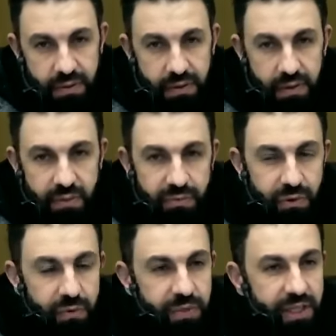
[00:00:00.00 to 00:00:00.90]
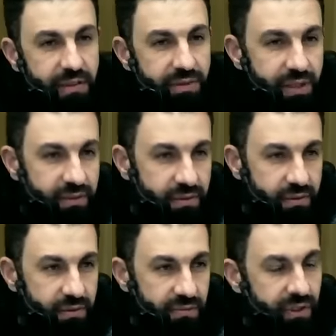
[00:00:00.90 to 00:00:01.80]
And for a believer,
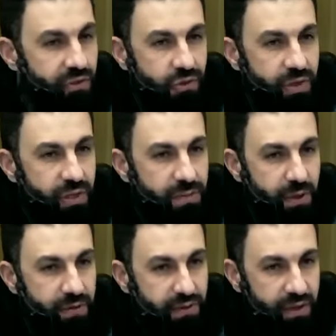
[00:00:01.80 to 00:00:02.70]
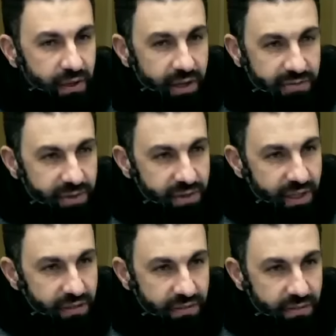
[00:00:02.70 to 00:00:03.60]
victory is both in life and
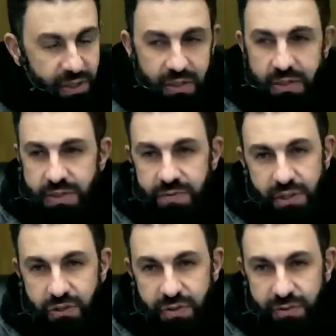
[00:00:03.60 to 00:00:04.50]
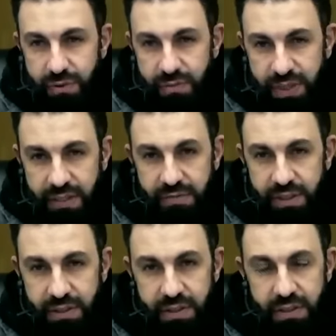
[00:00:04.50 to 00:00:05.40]
death, because victory for a
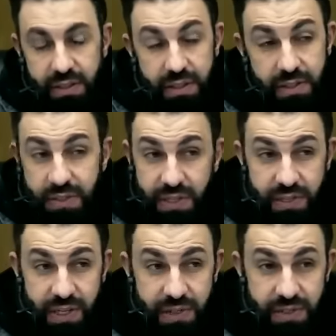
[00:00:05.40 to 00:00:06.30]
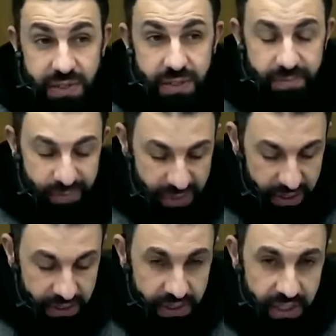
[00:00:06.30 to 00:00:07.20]
believer, success,
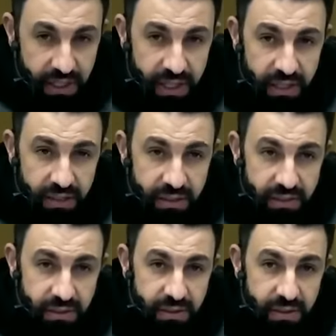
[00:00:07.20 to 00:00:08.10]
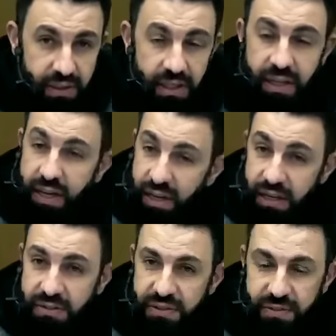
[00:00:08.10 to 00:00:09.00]
is in here, in their
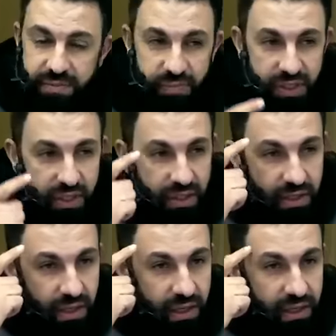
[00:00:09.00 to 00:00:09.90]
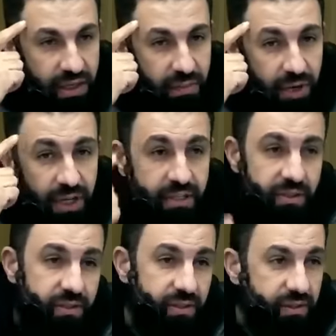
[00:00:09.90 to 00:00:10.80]
heart, and in their
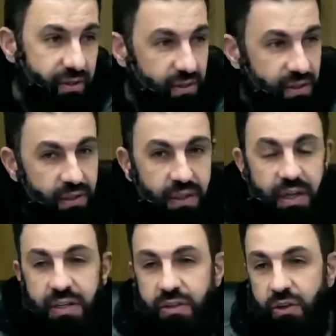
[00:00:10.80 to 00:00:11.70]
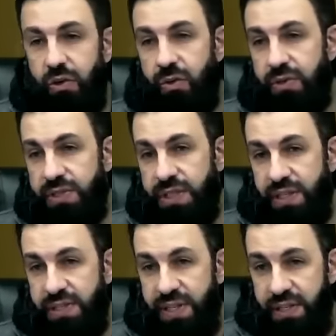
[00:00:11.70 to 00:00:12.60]
mind, and in the cause that they
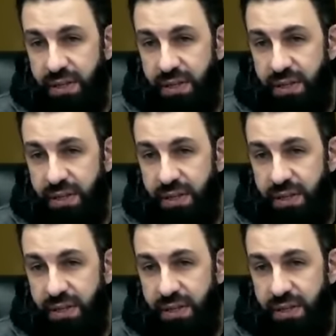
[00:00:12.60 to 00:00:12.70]
stand up